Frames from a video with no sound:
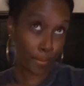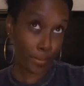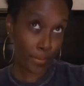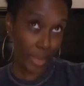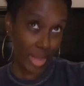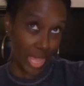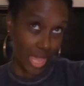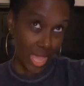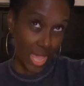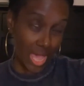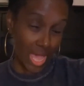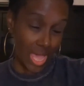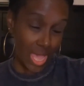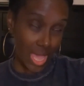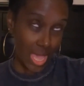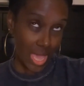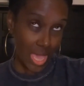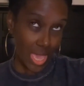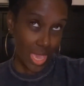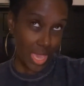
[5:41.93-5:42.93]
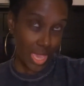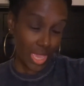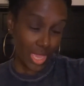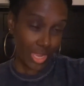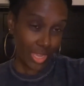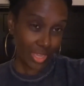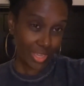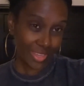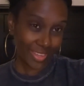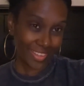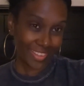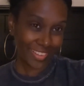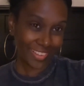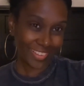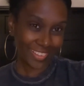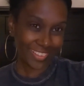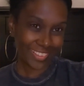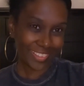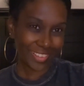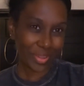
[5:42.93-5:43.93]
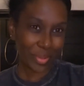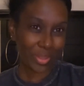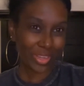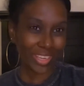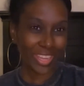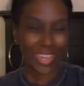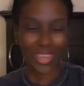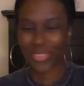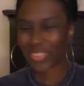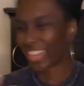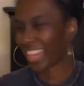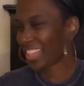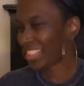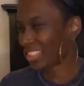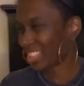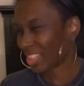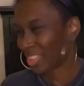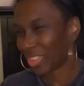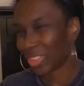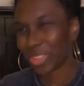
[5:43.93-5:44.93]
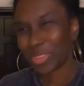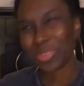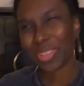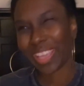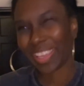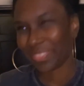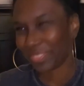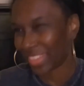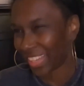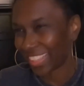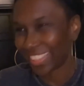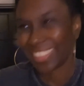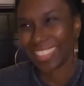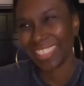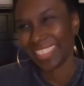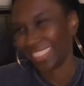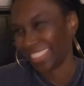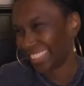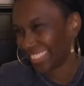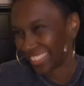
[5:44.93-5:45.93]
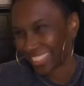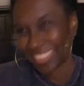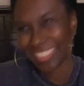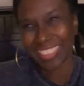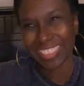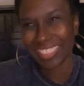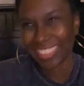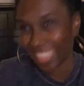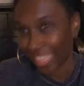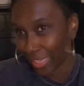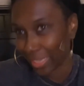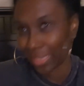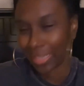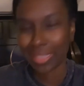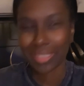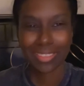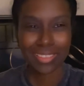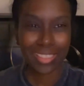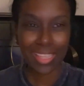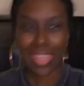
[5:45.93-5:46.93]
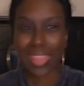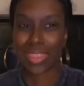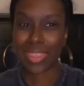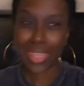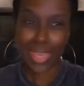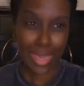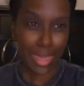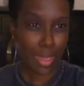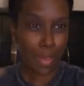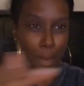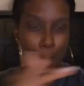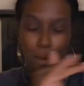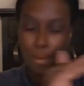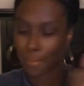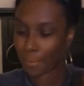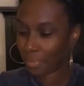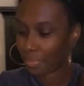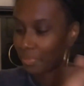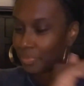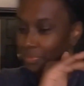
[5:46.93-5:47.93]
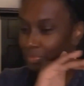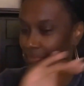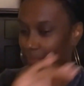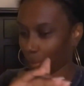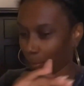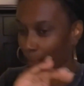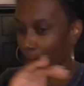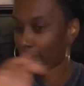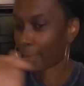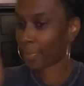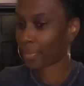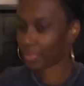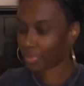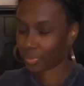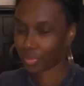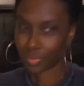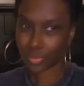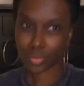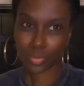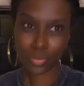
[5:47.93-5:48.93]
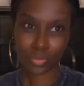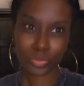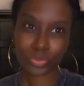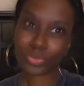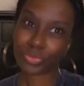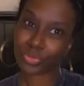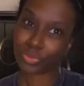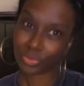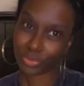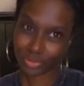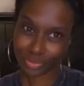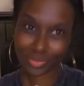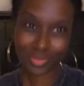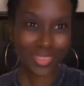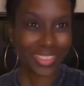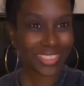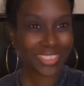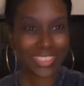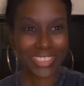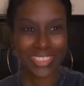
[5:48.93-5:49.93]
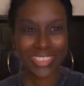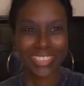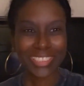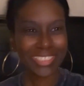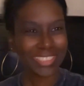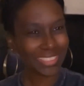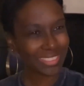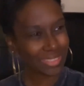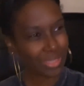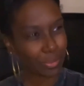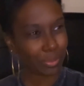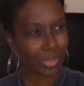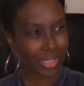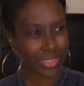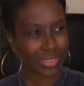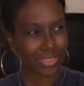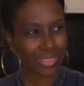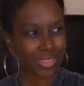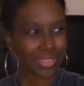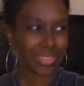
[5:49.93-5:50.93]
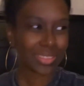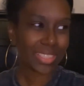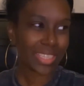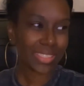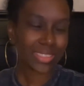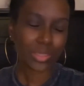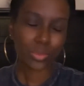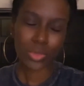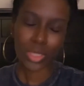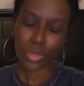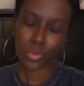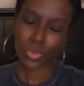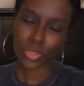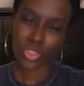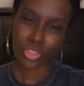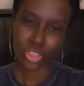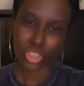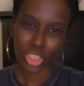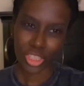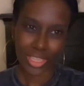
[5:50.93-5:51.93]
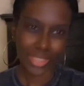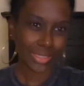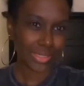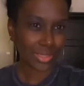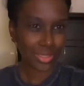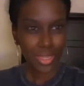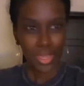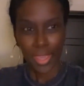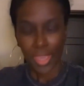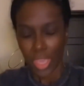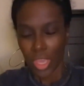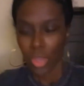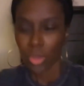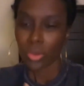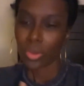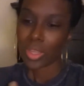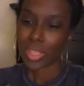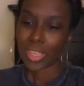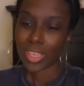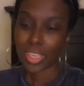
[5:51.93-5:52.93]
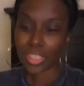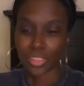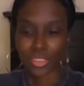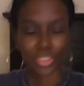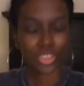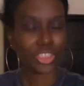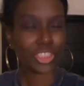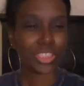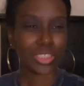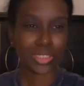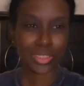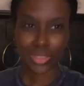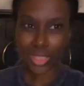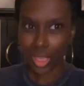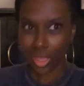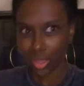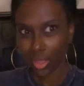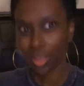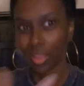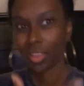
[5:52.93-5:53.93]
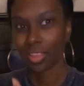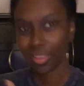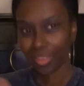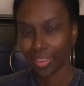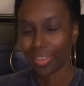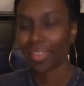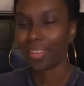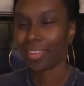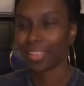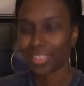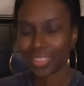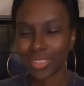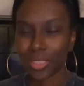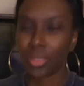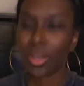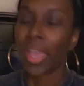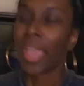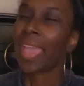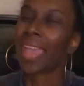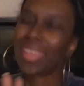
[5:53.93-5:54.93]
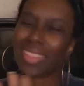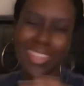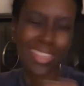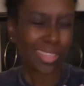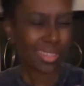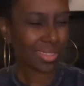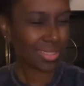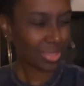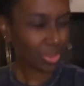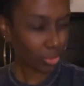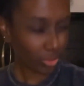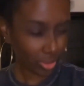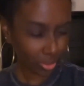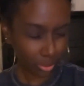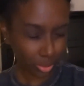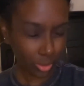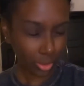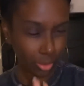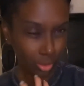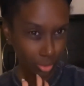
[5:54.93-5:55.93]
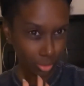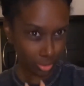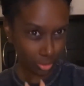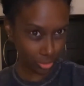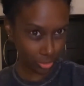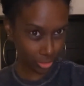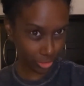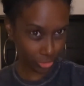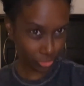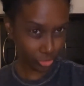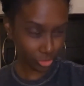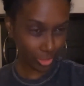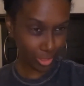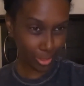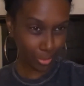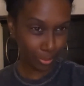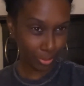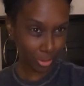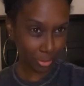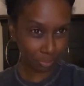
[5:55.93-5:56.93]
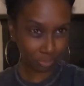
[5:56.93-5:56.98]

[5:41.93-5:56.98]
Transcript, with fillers: But like when I tell you, like my aunt is just like that. I'm a boss. She is just amazing. It's like sometimes you know, like energies. Yeah, so I think it's going to be a good trip.